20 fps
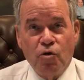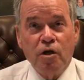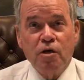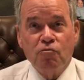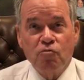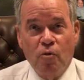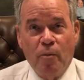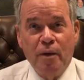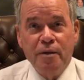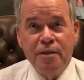
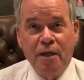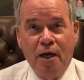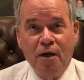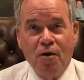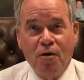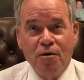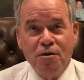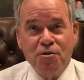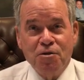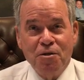You're trying
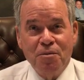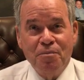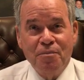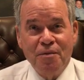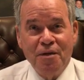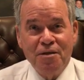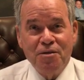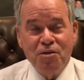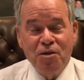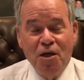to ruin my day,
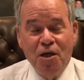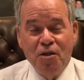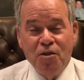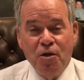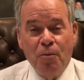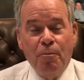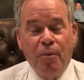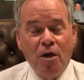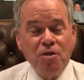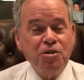aren't
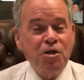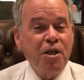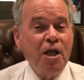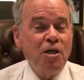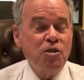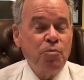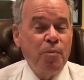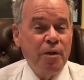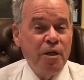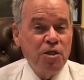you?
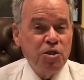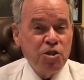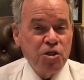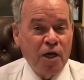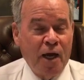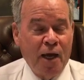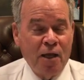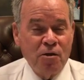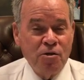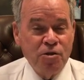The budget
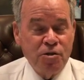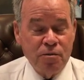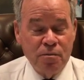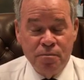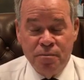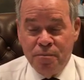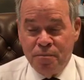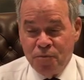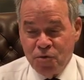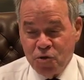has been a
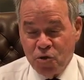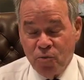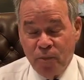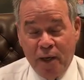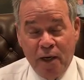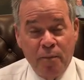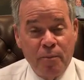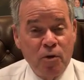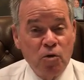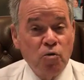challenge.
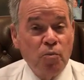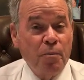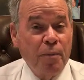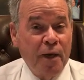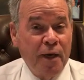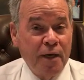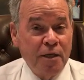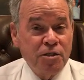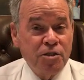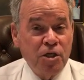Excuse
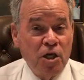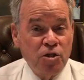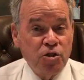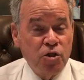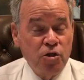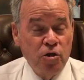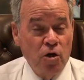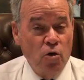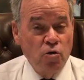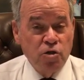me, anybody who's been
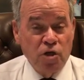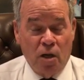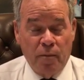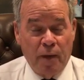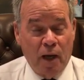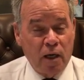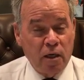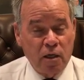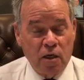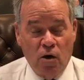paying
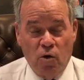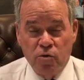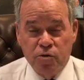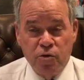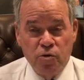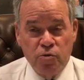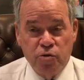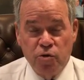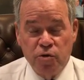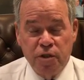attention knows that I'm
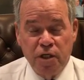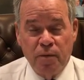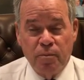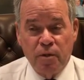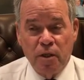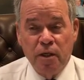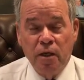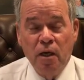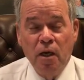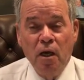not going to go
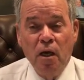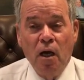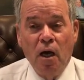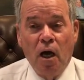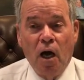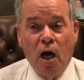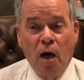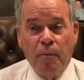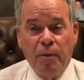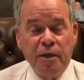into it too
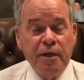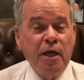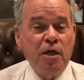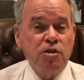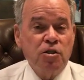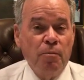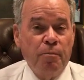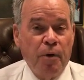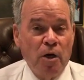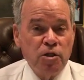deeply.
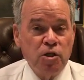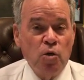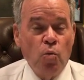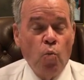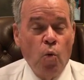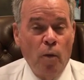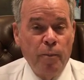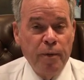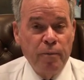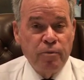But
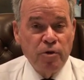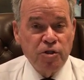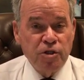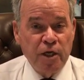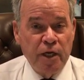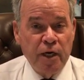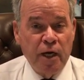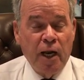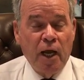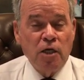yes, the
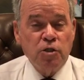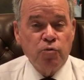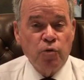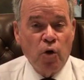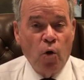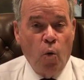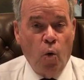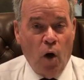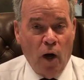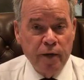budget will be
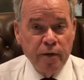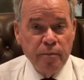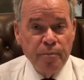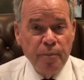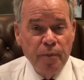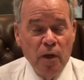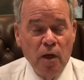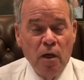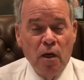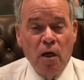presented as
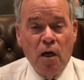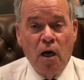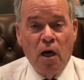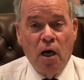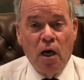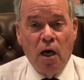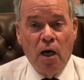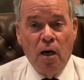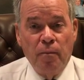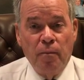required
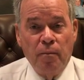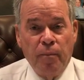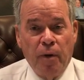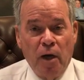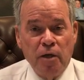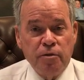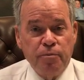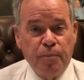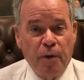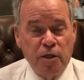
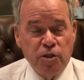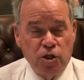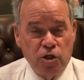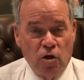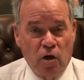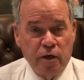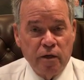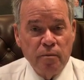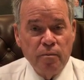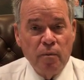
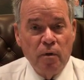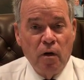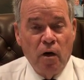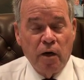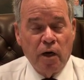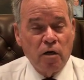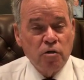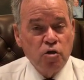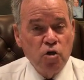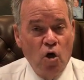by
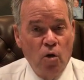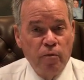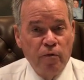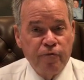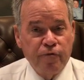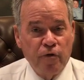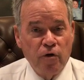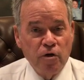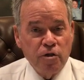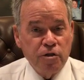charter
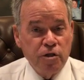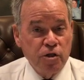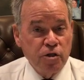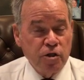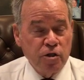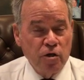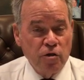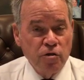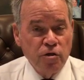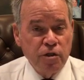on October
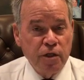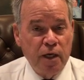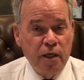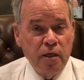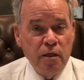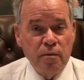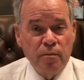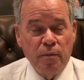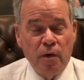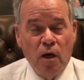1st, this
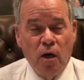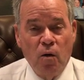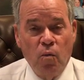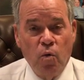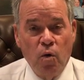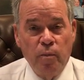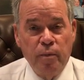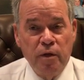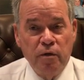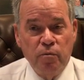
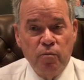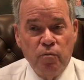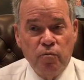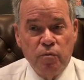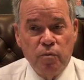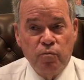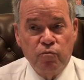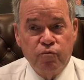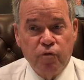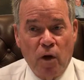Thursday.
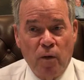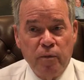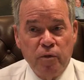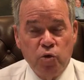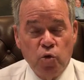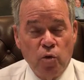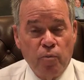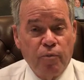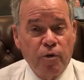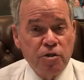We'll be
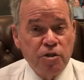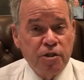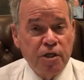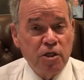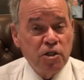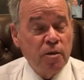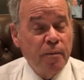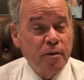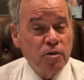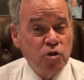probably
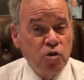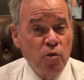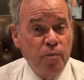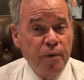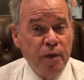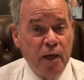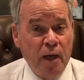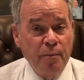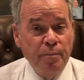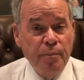doing a
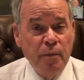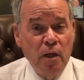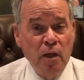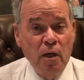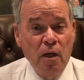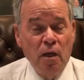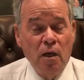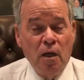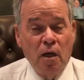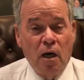presentation about 2
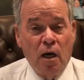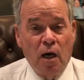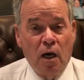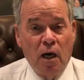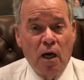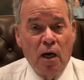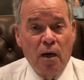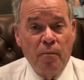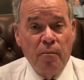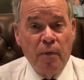p.m.
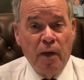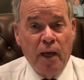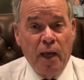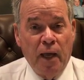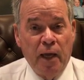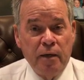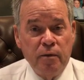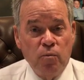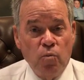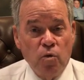
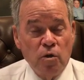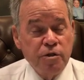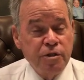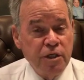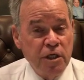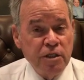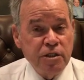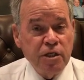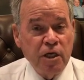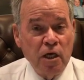
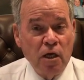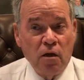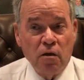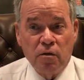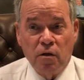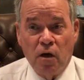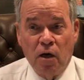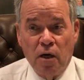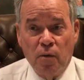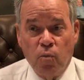And we'll
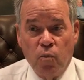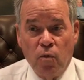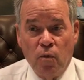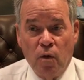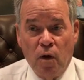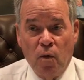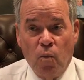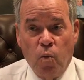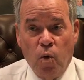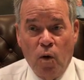
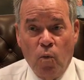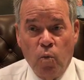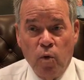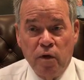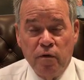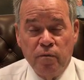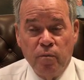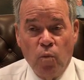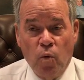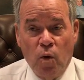detail
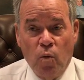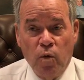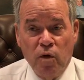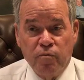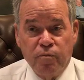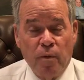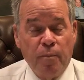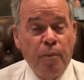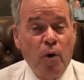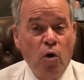what
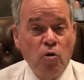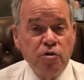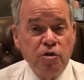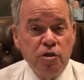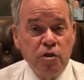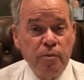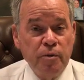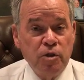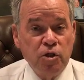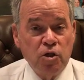
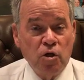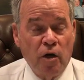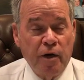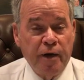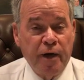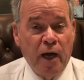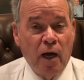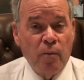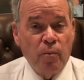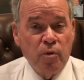we're
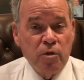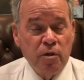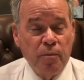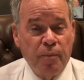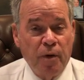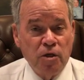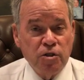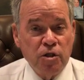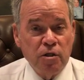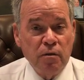proposing to be
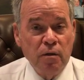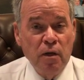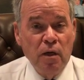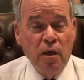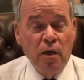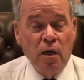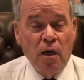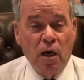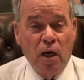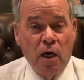charted out with the
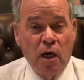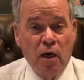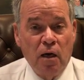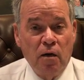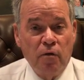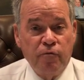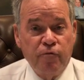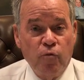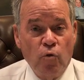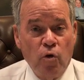budget
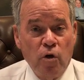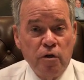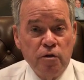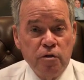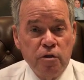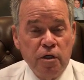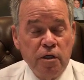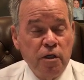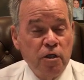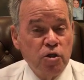
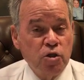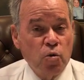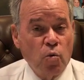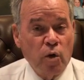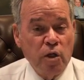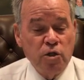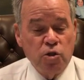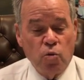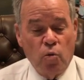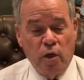for
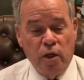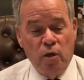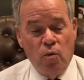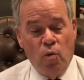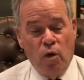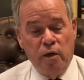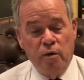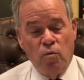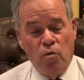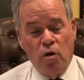the year
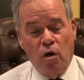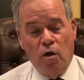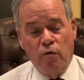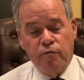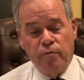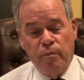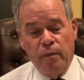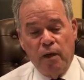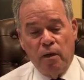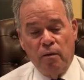
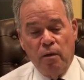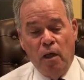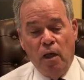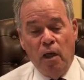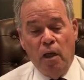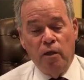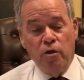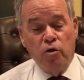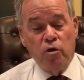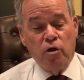2021, and we'll go from